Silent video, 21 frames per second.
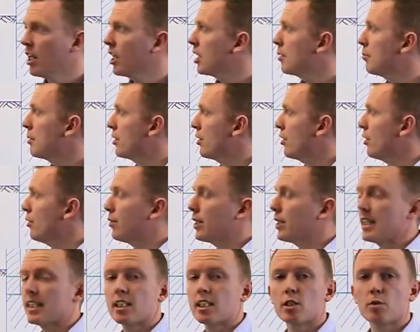There'll be two
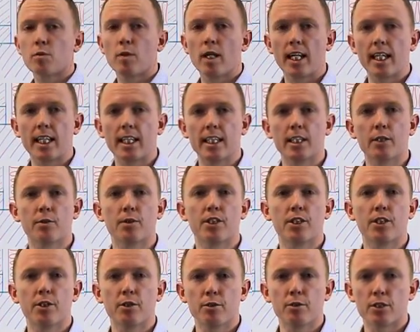reasons why you
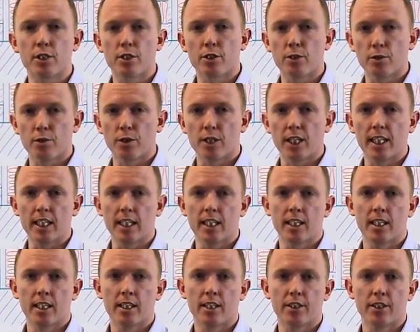would use a
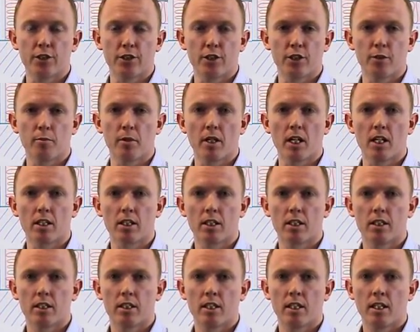13 Newton
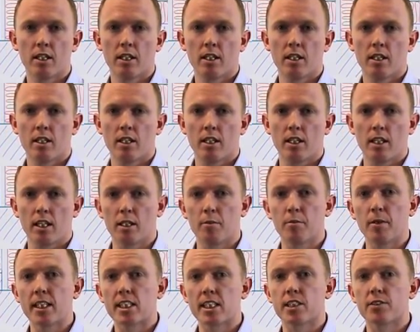block in
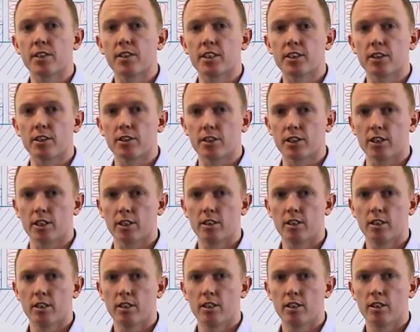a masonry structure.
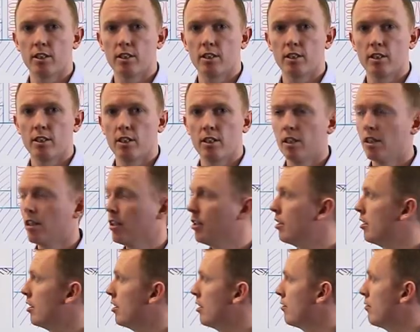
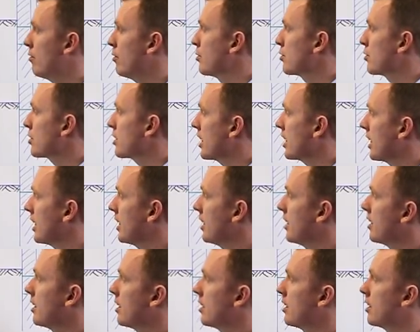Firstly,
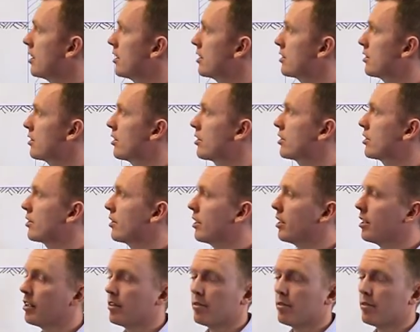structural.